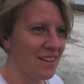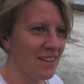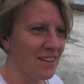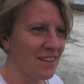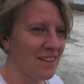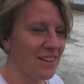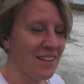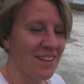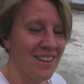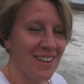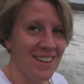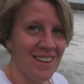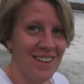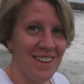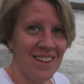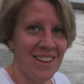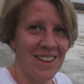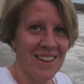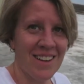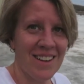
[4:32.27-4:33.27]

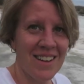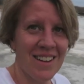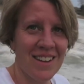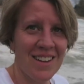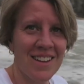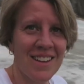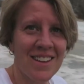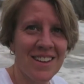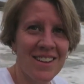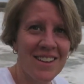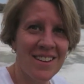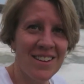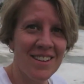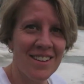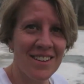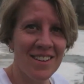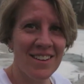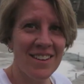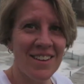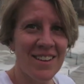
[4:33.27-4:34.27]

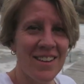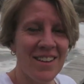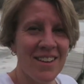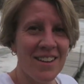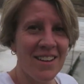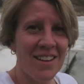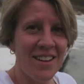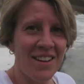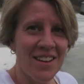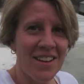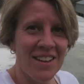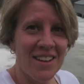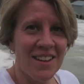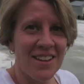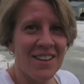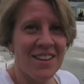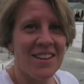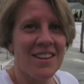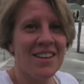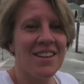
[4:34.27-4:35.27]

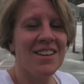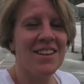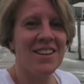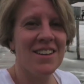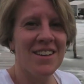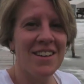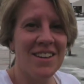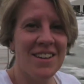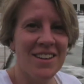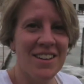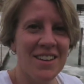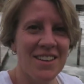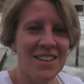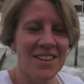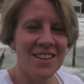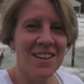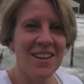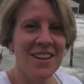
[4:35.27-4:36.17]
[no speech]